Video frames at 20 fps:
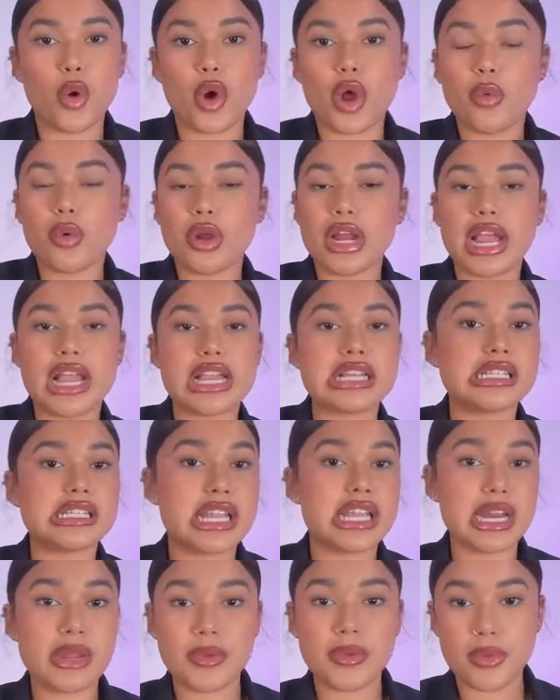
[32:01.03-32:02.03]
up going with like a
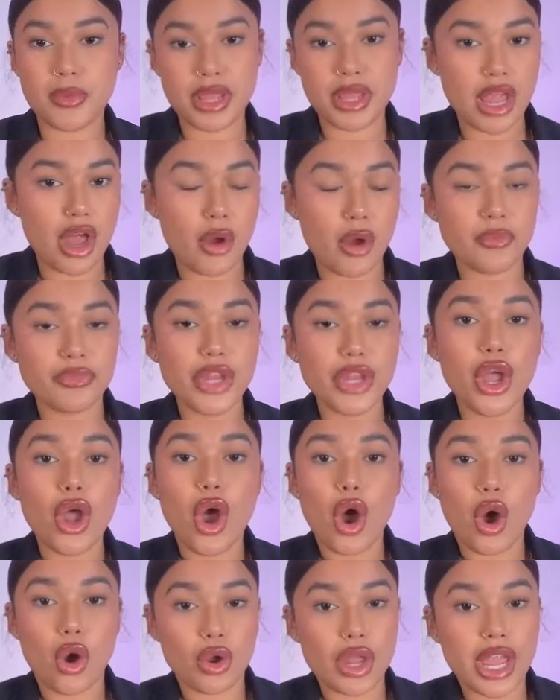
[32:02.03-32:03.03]
skinny BBL.
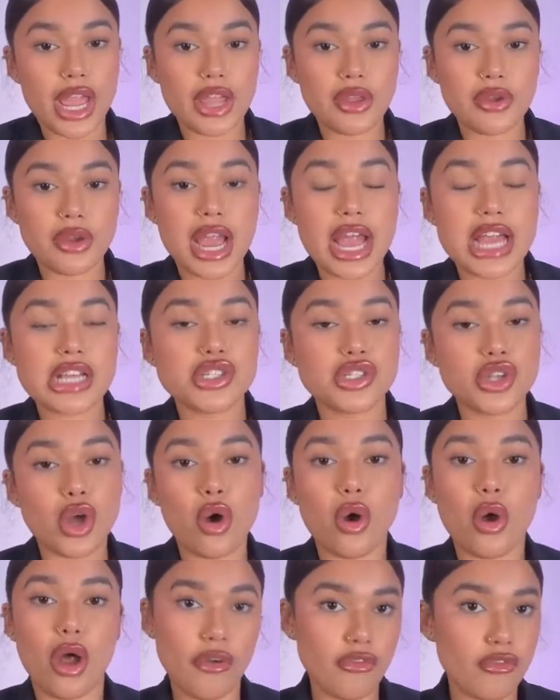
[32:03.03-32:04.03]
Okay, you guys,
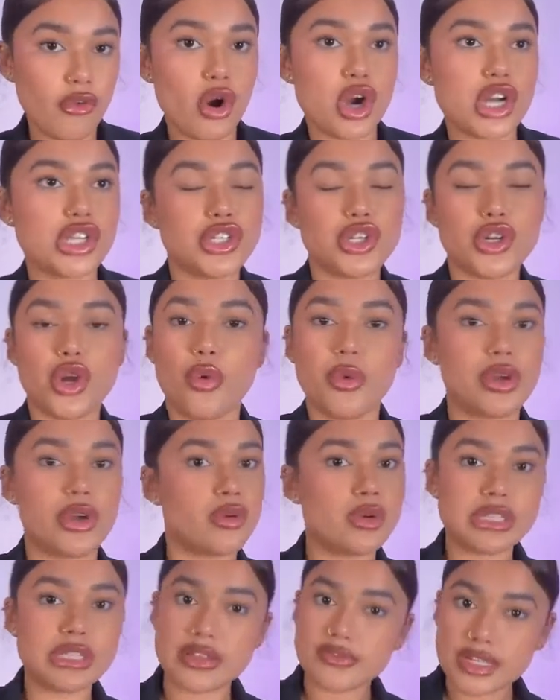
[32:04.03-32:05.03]
so of course, you know,
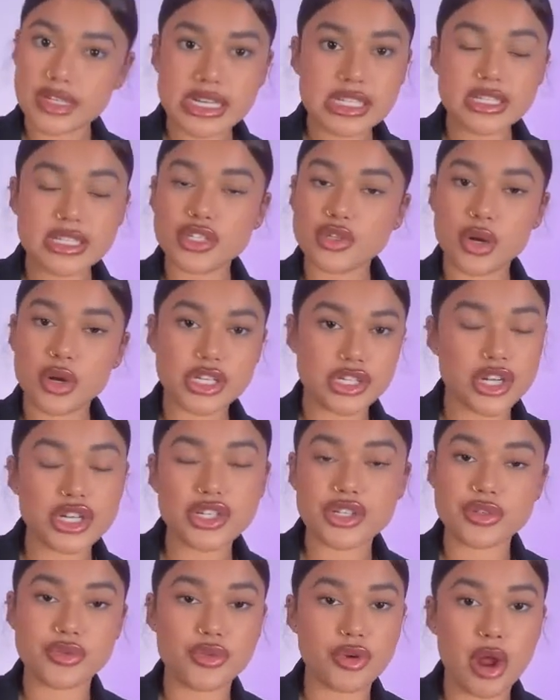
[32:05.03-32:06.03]
we always have to listen to our
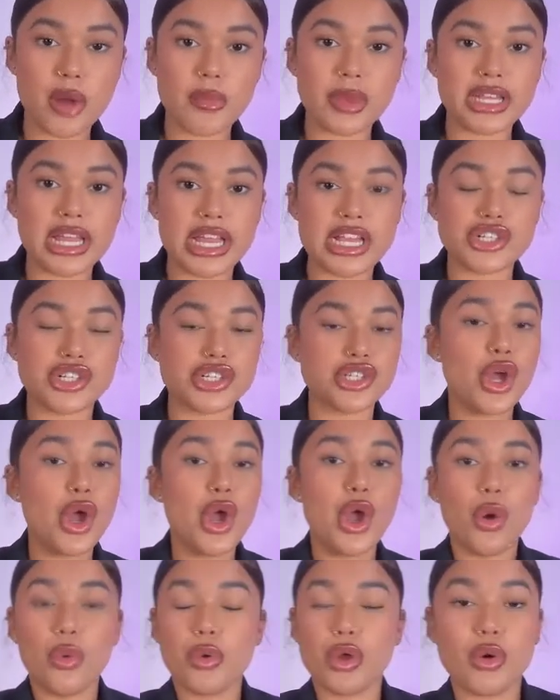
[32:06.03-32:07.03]
surgeons' recommendations.
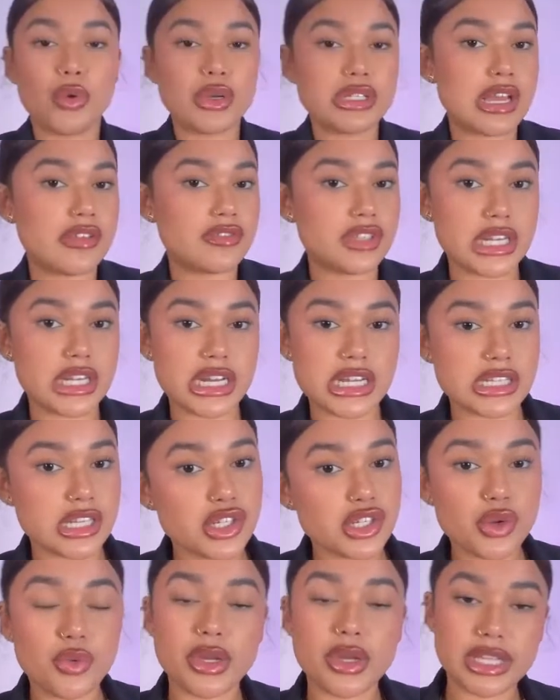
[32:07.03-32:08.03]
We always have to
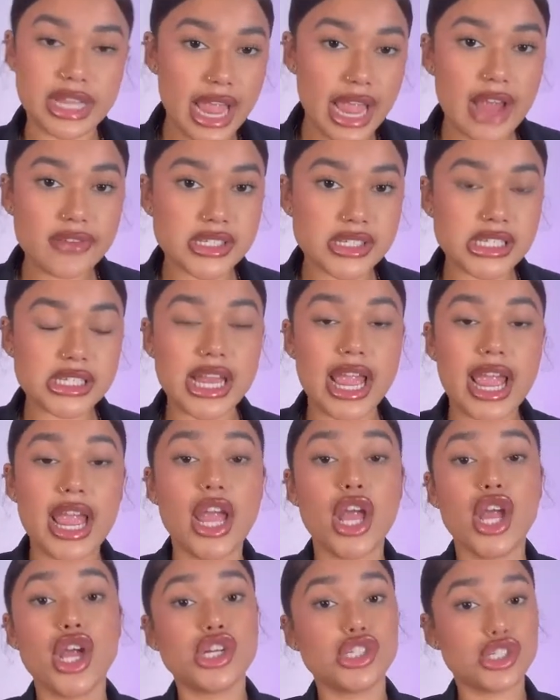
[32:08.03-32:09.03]
listen to what they have to
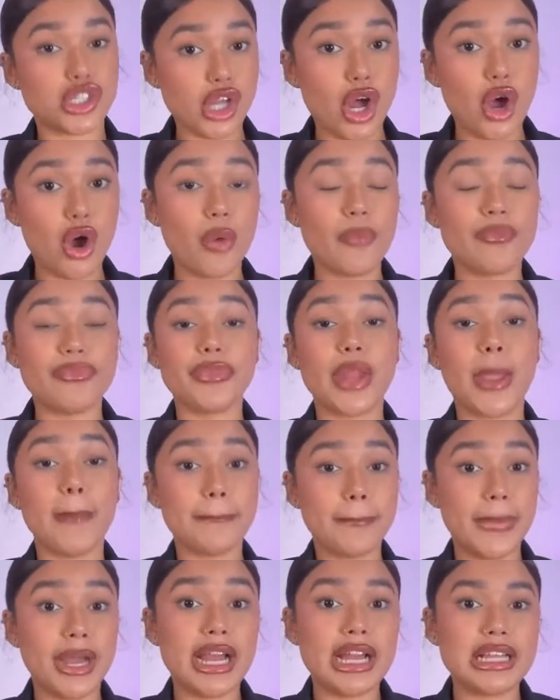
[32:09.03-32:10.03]
say. So,
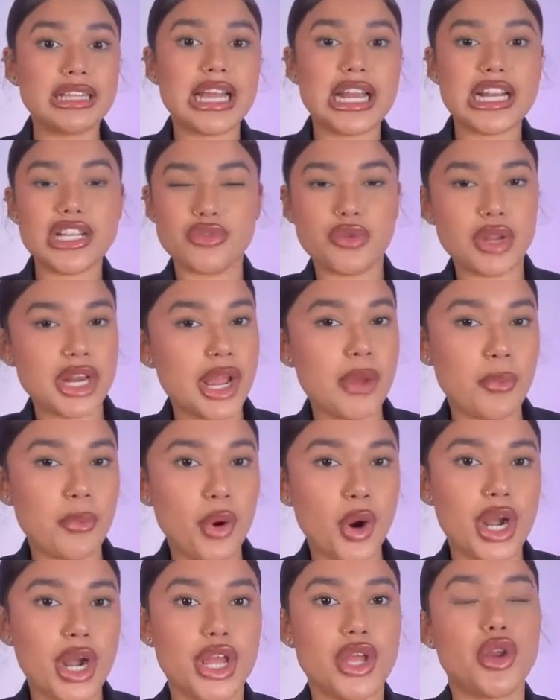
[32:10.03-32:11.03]
but that is really
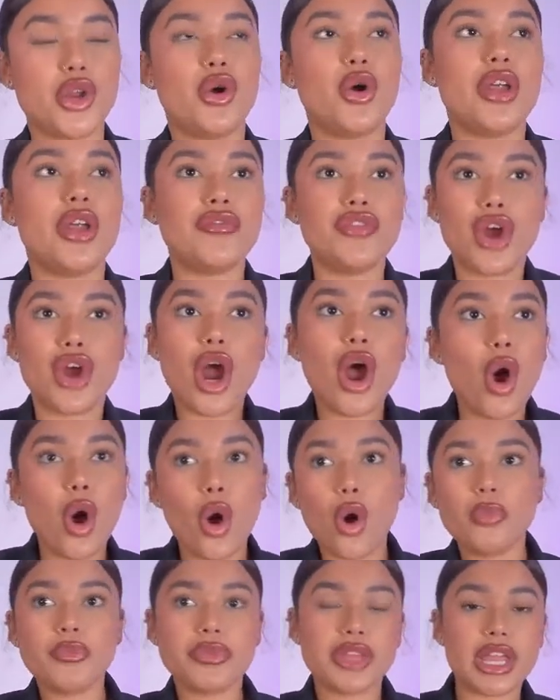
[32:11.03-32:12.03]
important, you know. If you're at
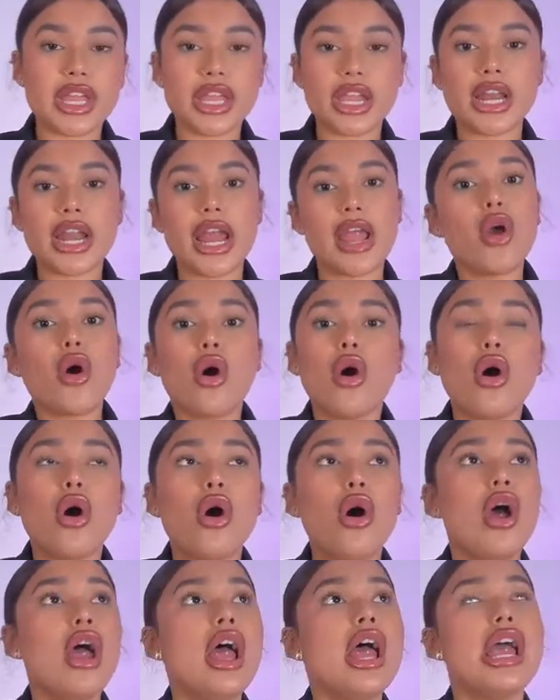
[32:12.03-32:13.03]
home thinking like,
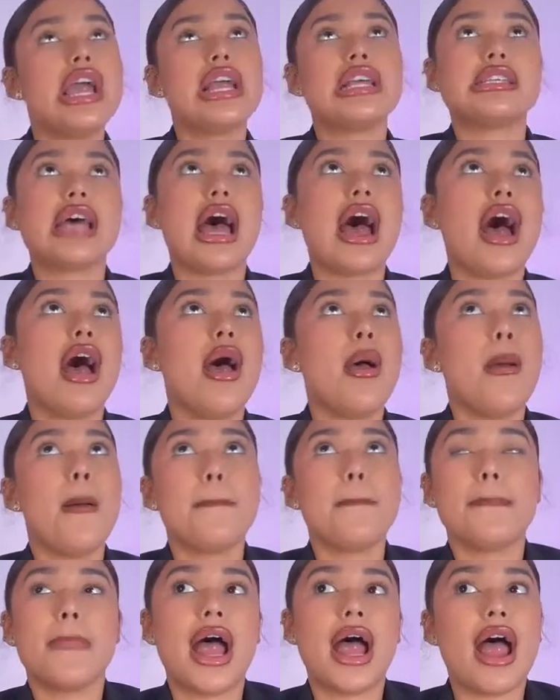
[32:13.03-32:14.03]
oh,
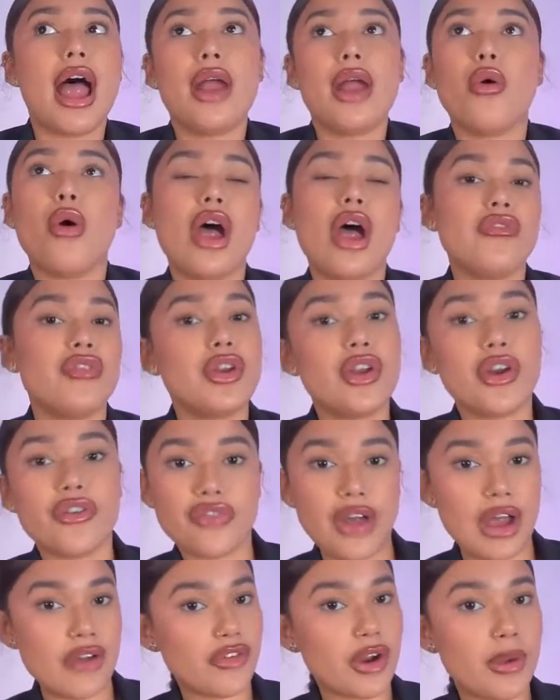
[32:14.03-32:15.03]
I don't have
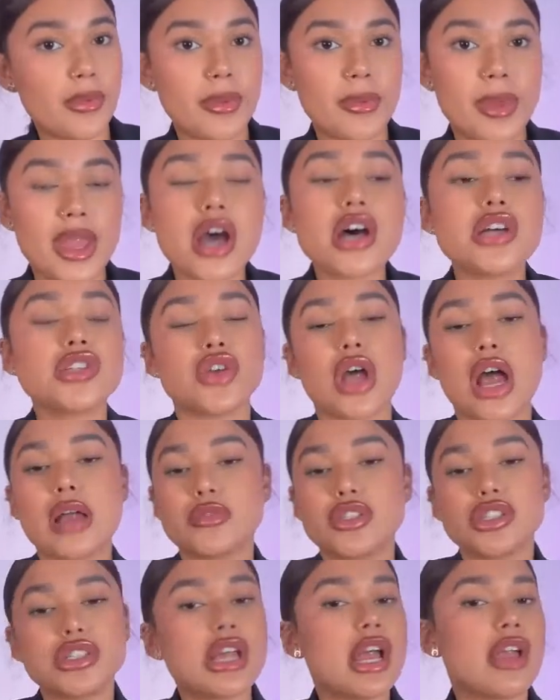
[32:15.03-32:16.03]
enough fat for a BBL, so
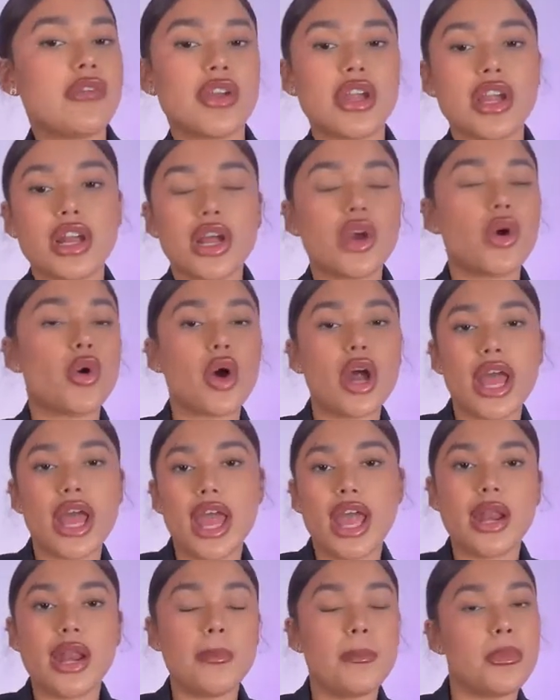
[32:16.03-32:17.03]
I'm just not even gonna go
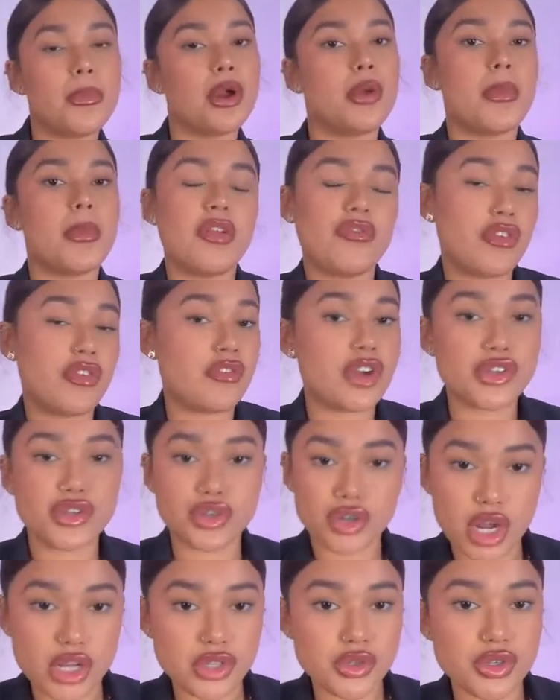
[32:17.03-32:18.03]
ahead and book my free
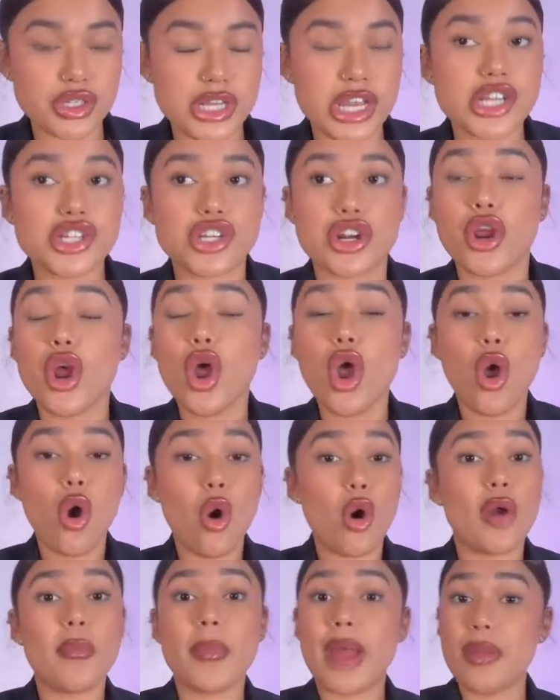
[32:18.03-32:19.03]
virtual consultation,
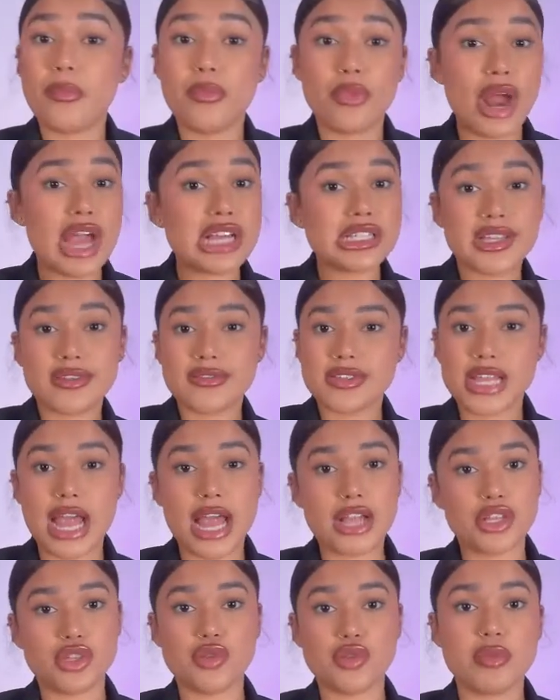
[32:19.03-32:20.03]
or my breasts have
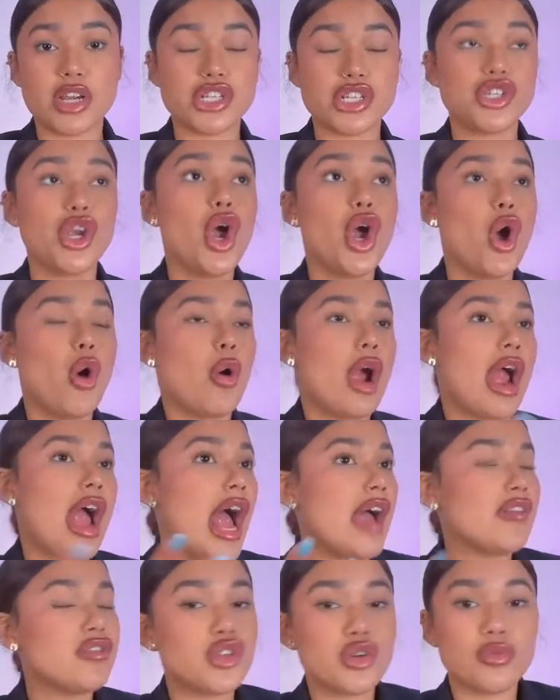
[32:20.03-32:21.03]
sagged too much, or I
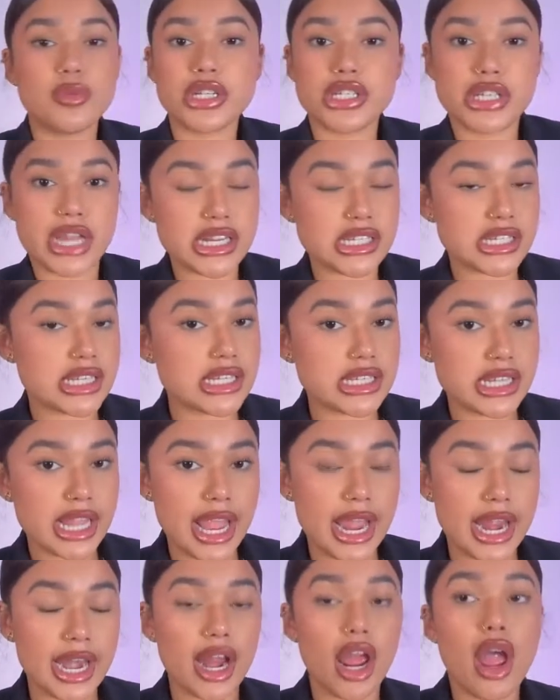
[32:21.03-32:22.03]
have too much excess
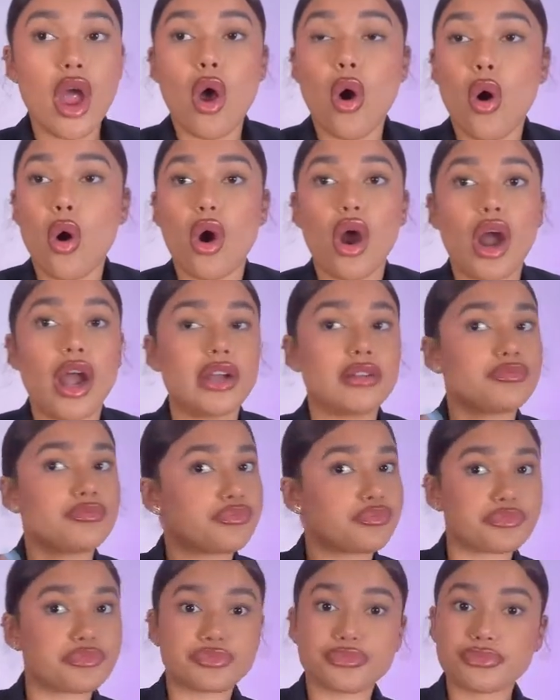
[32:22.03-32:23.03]
skin, or